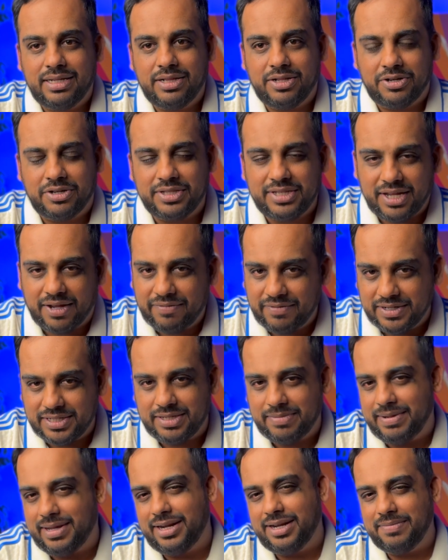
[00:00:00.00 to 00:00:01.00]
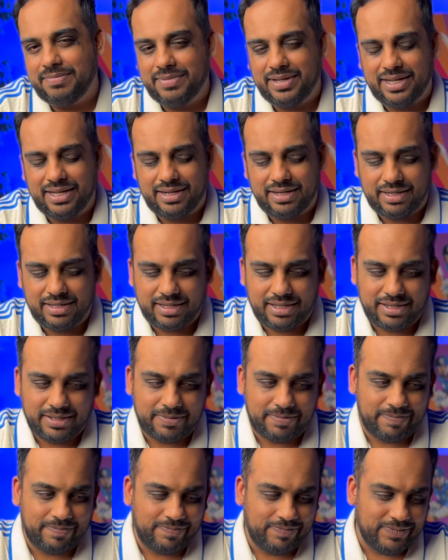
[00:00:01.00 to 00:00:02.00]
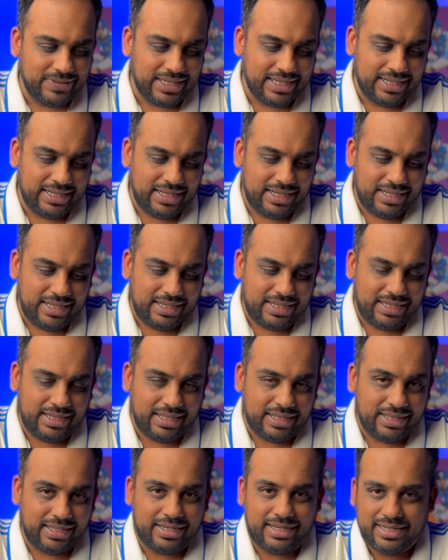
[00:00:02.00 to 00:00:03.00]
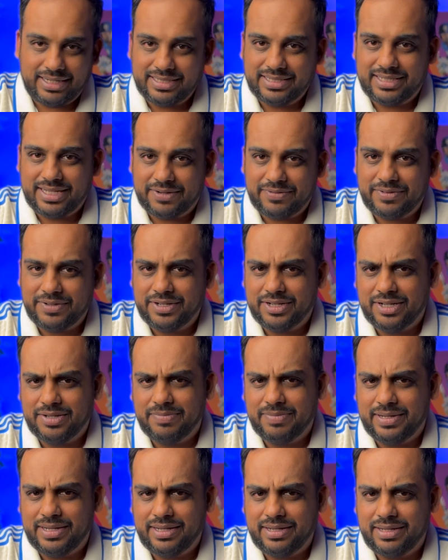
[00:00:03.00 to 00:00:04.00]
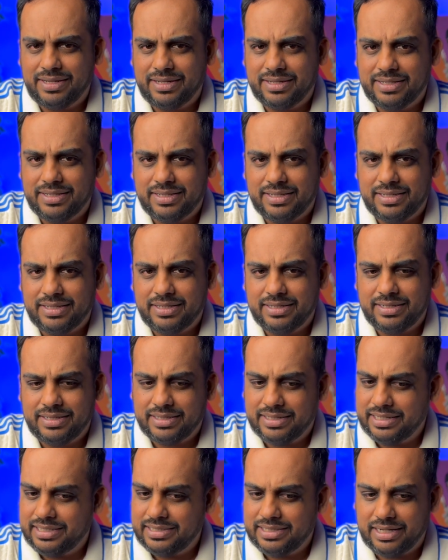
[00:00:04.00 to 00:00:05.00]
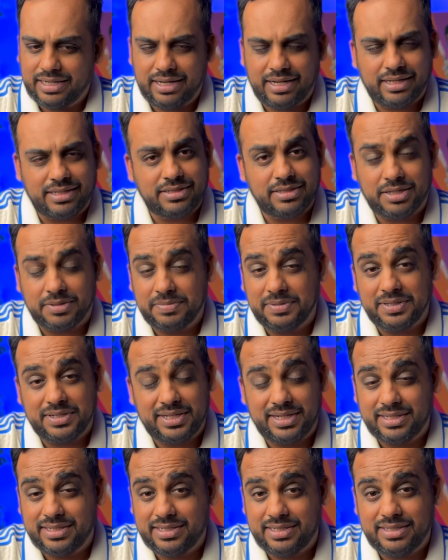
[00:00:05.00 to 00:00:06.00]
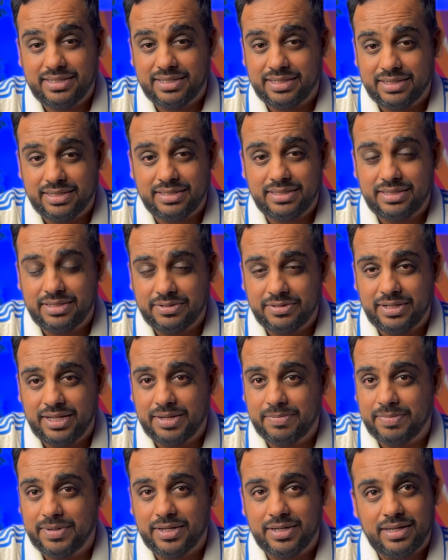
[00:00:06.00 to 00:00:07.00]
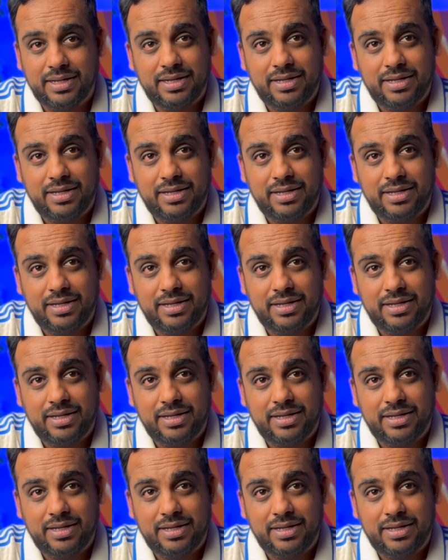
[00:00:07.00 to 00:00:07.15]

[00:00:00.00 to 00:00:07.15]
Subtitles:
of toughness about him, and I think he's definitely going to be at least in the next couple of tests still there. But